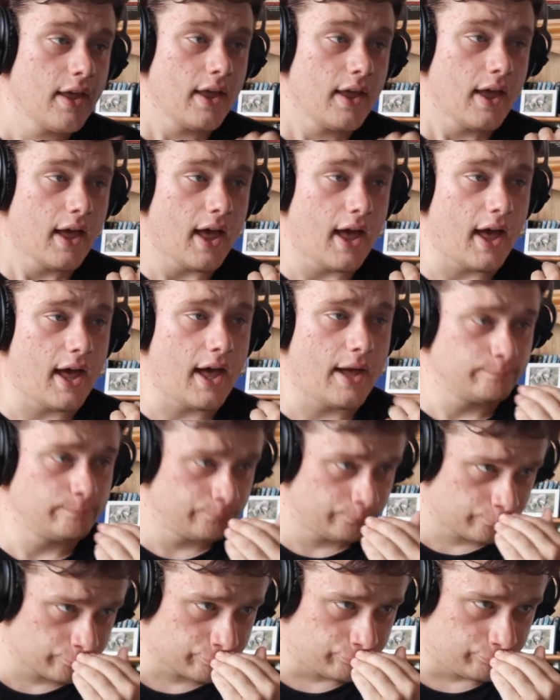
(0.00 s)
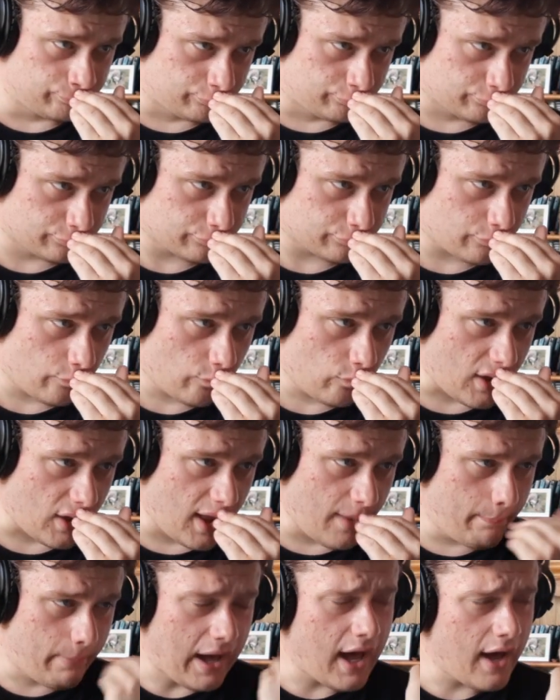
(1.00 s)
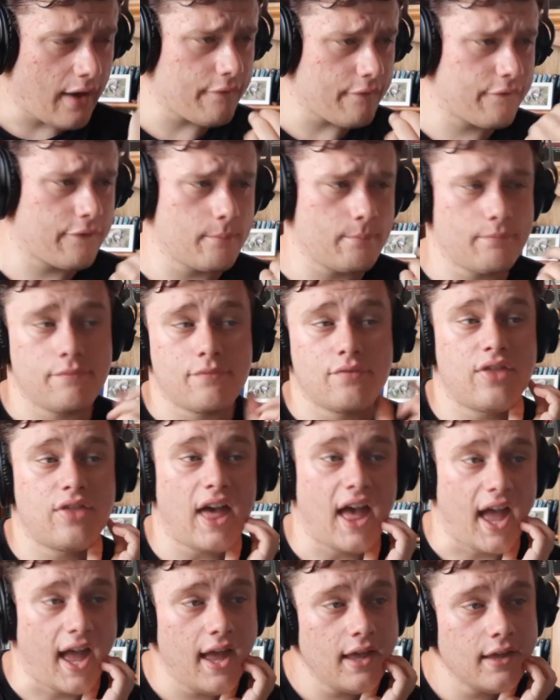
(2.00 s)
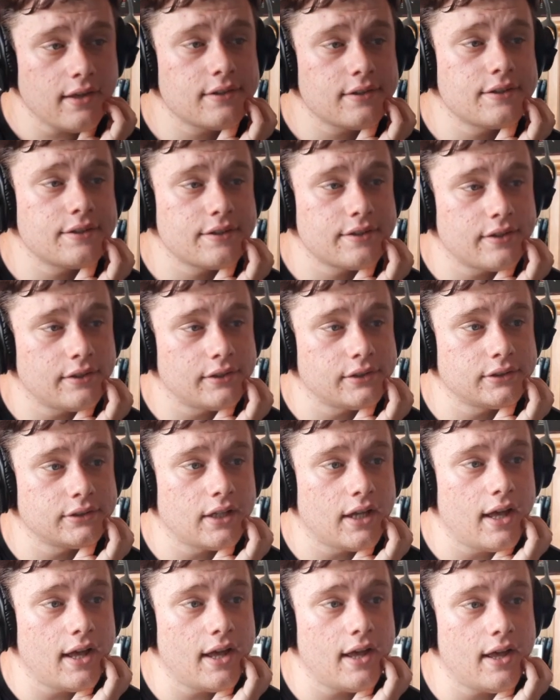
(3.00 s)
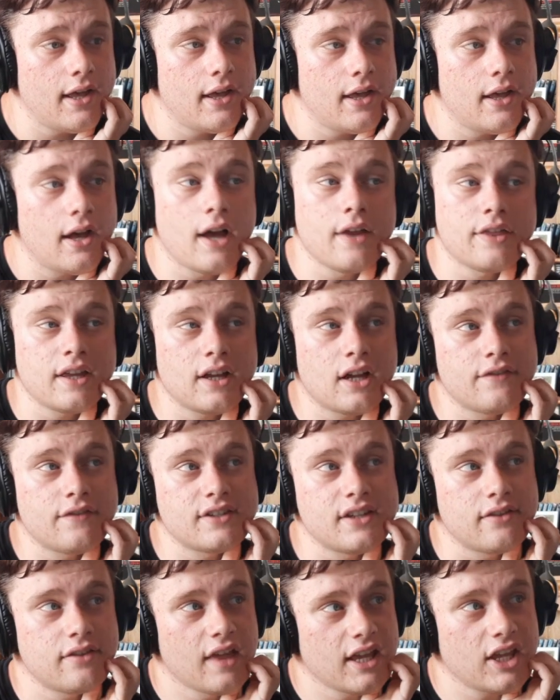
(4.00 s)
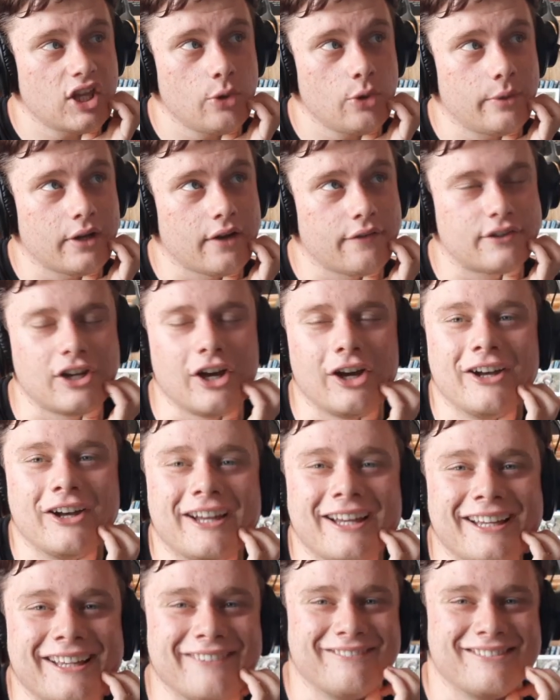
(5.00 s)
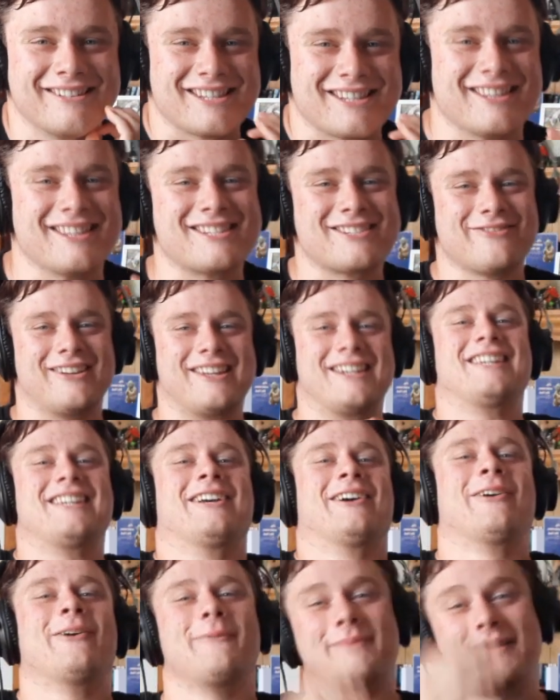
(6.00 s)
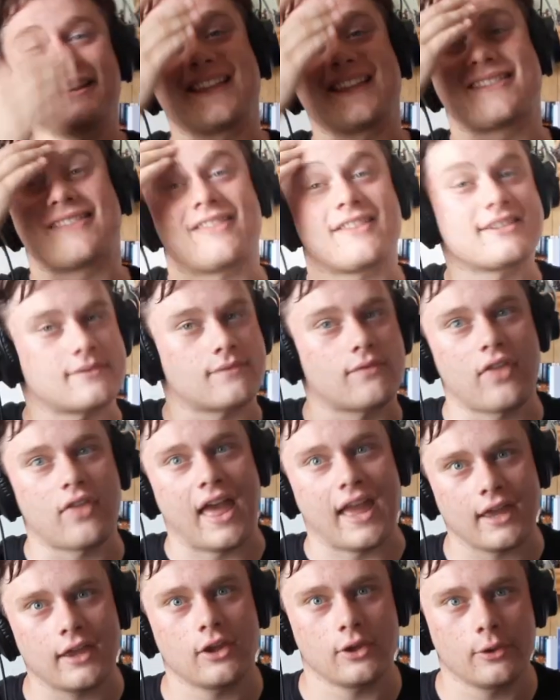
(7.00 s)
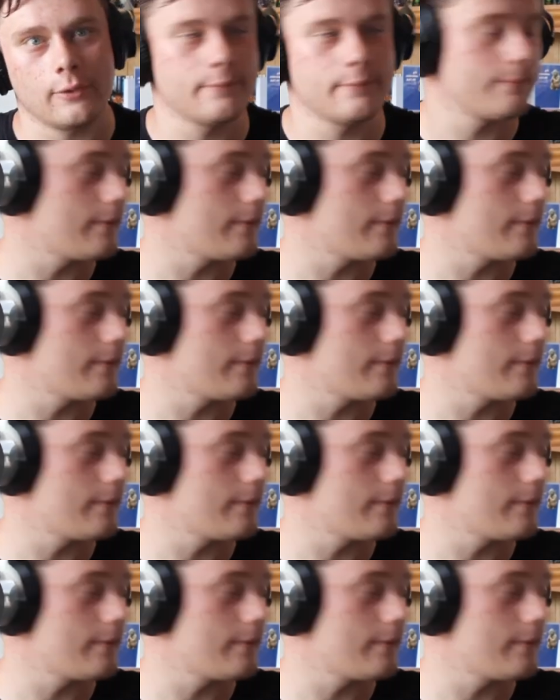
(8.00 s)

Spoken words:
Apart from that, I think I've said thank you enough times in this video. But yeah, just thank you a